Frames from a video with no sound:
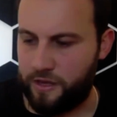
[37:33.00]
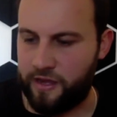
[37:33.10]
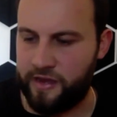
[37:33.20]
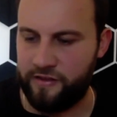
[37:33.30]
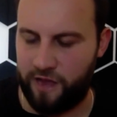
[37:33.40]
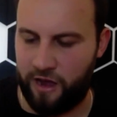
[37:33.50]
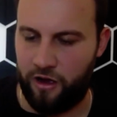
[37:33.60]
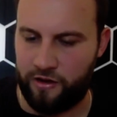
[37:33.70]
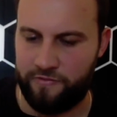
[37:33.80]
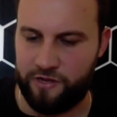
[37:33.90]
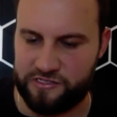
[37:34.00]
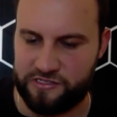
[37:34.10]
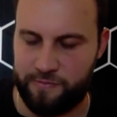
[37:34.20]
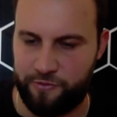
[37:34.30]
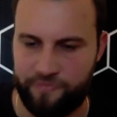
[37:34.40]
and I'll give you an
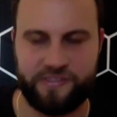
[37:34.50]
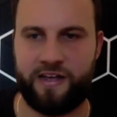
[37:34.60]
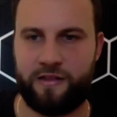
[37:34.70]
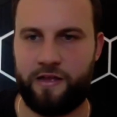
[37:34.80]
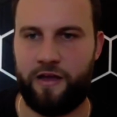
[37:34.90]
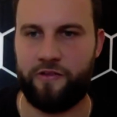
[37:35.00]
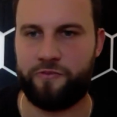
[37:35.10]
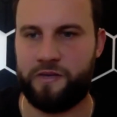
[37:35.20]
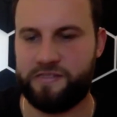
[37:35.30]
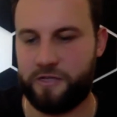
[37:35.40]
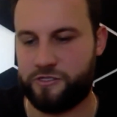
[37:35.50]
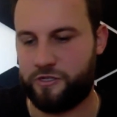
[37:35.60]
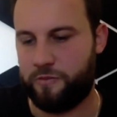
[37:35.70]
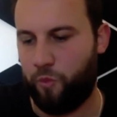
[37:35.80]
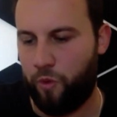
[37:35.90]
example of exactly how this plays out. So
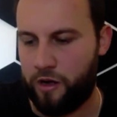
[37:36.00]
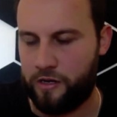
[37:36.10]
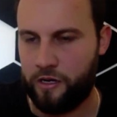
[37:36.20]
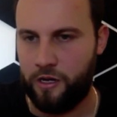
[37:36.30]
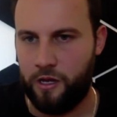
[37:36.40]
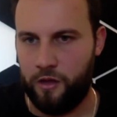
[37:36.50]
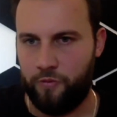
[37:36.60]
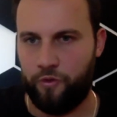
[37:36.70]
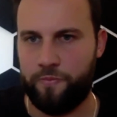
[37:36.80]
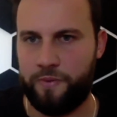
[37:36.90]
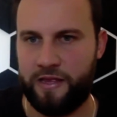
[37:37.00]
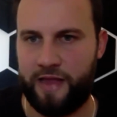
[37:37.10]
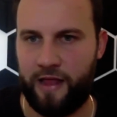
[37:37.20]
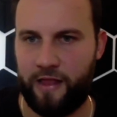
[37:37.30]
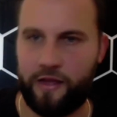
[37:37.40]
number one would be
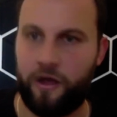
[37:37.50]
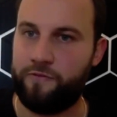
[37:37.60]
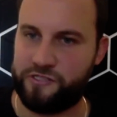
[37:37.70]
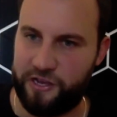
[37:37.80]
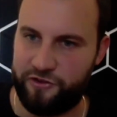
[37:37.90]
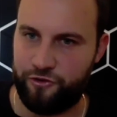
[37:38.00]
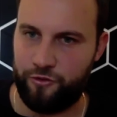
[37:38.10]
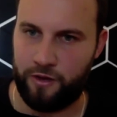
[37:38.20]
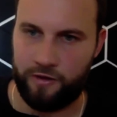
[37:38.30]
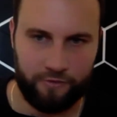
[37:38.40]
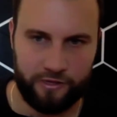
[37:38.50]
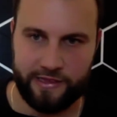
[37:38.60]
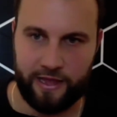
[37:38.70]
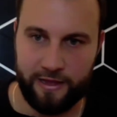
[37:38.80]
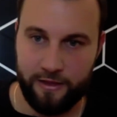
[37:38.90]
that like conversational one, really
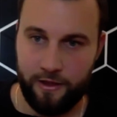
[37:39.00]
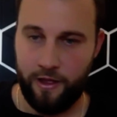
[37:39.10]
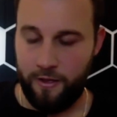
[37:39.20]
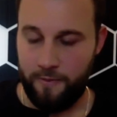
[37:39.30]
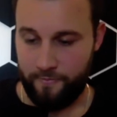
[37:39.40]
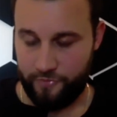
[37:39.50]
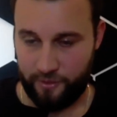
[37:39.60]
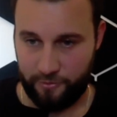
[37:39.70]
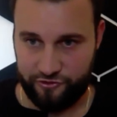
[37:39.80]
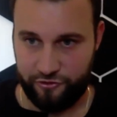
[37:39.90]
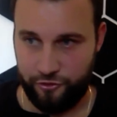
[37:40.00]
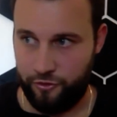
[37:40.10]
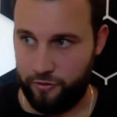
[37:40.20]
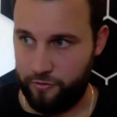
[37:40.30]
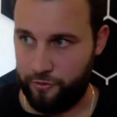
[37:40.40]
light. Number
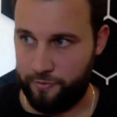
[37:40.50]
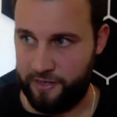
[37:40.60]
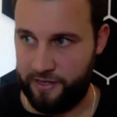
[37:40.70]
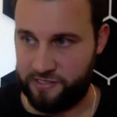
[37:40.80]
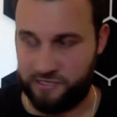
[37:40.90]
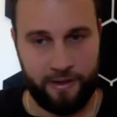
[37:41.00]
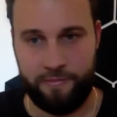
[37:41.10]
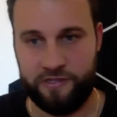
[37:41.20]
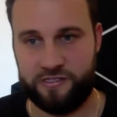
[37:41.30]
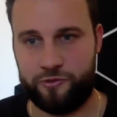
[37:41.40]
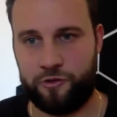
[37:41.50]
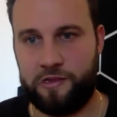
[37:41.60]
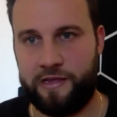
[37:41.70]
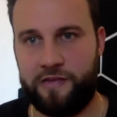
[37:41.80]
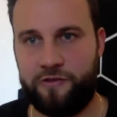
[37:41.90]
two would be maybe some sort
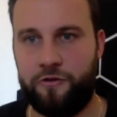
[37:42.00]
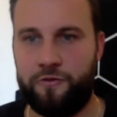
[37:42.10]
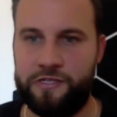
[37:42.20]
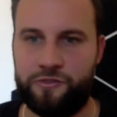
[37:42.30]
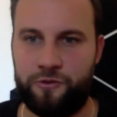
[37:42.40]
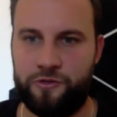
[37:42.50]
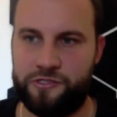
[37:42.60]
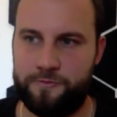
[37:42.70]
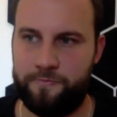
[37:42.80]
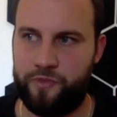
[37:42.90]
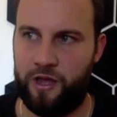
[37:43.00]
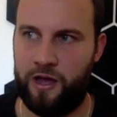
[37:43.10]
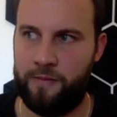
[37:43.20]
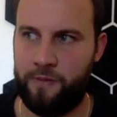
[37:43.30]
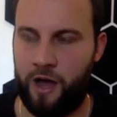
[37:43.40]
of link to a resource.
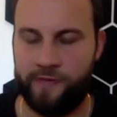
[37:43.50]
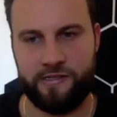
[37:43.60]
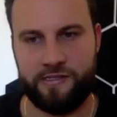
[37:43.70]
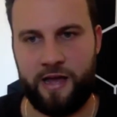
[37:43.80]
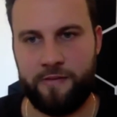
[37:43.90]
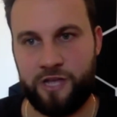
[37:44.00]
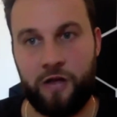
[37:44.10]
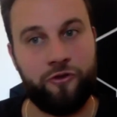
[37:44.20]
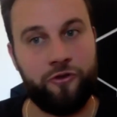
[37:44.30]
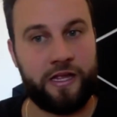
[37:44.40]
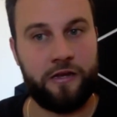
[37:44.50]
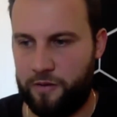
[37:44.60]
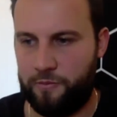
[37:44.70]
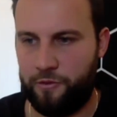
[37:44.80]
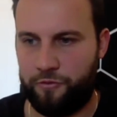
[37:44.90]
Oftentimes I'll do like a
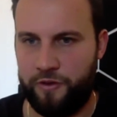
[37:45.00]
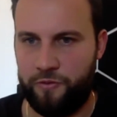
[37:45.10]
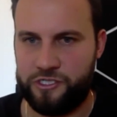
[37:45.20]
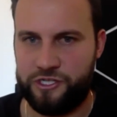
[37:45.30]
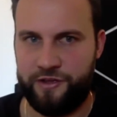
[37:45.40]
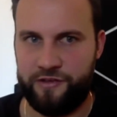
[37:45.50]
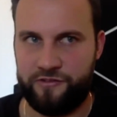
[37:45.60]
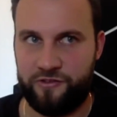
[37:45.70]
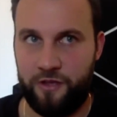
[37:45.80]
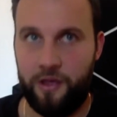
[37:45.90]
number three, which is